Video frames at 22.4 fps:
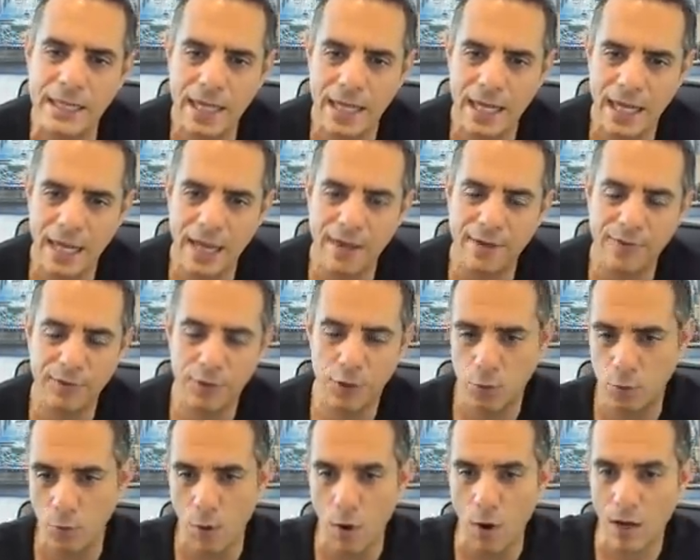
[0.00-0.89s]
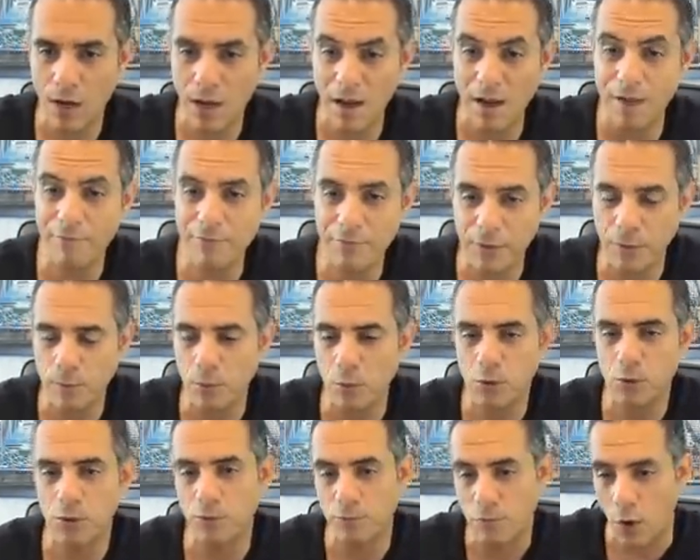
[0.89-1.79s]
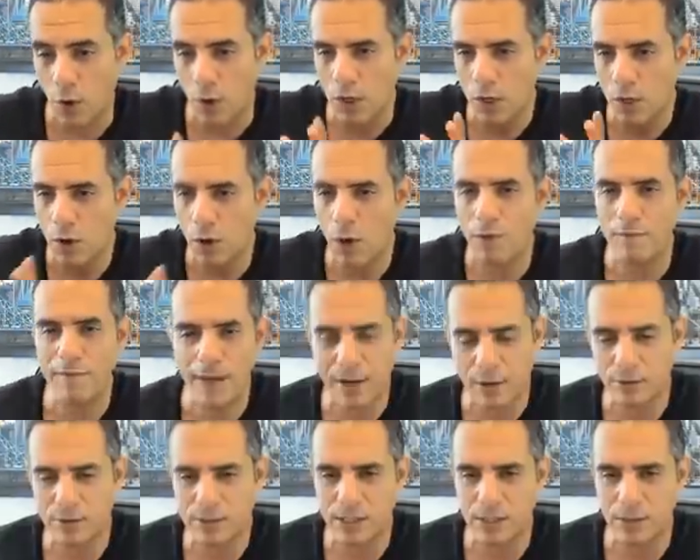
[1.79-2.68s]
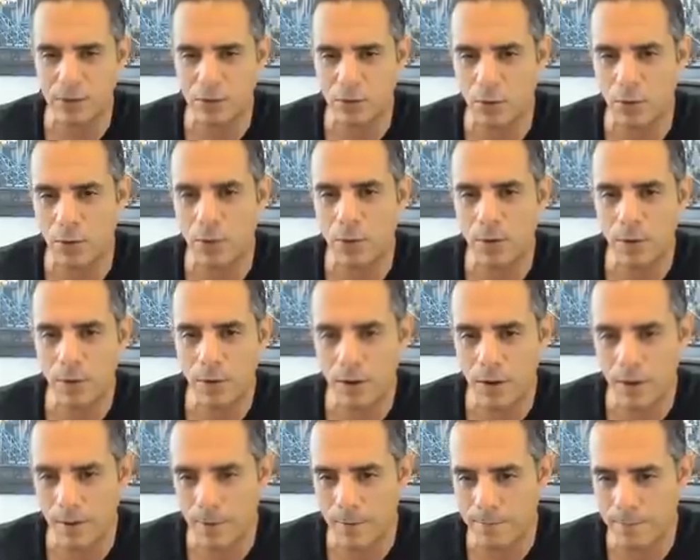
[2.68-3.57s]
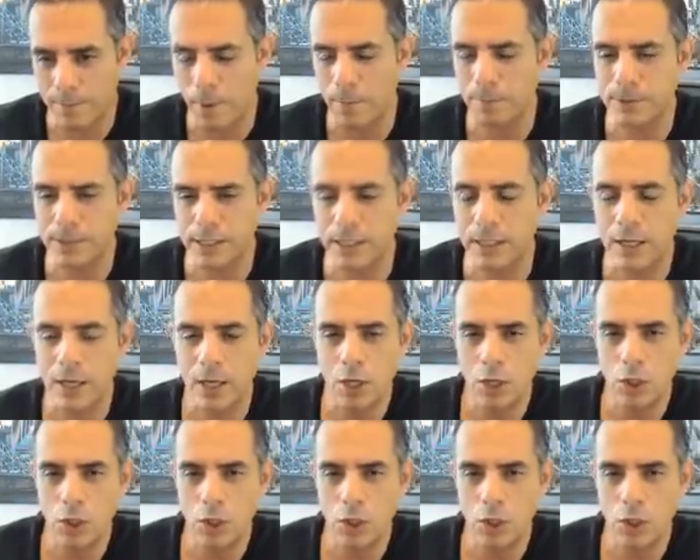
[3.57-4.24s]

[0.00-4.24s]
if you are comfortable, you've got a lot of equity in your property,